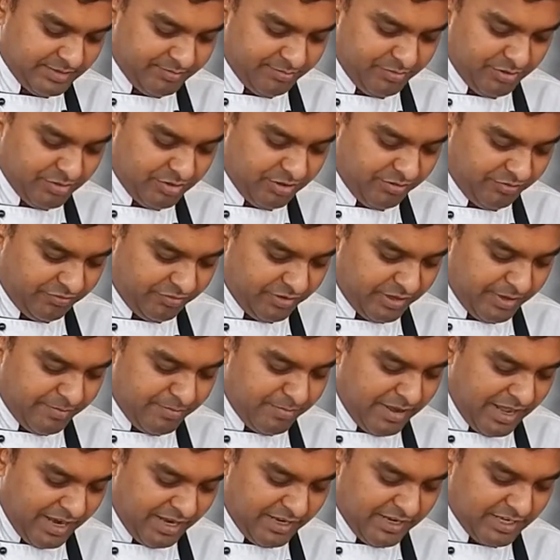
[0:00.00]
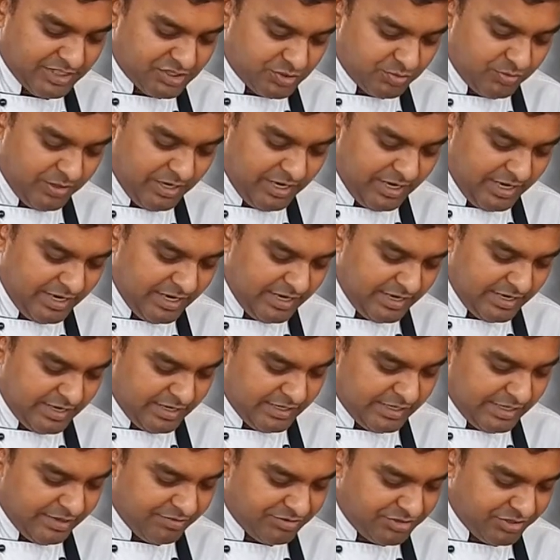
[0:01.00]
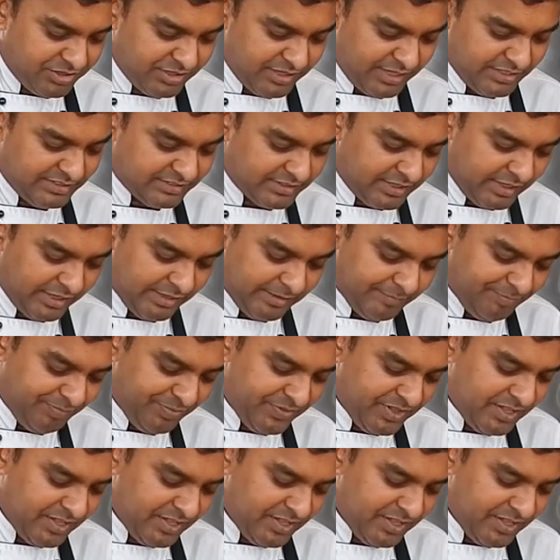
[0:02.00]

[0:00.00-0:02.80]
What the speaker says: beautifully marinates well and gives you a nice color.